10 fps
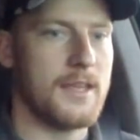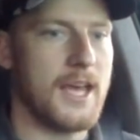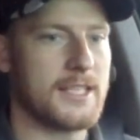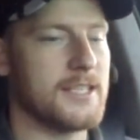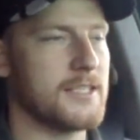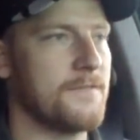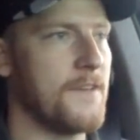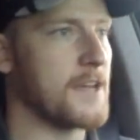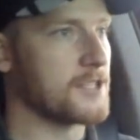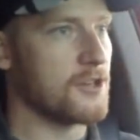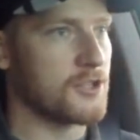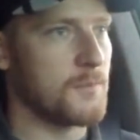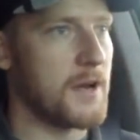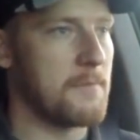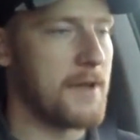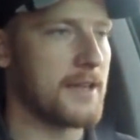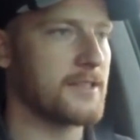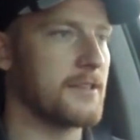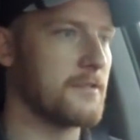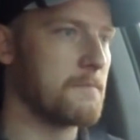That's an easy fix. Throw some
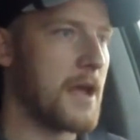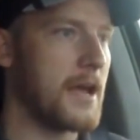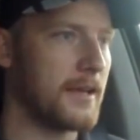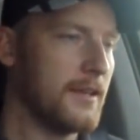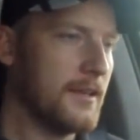airbags under the back.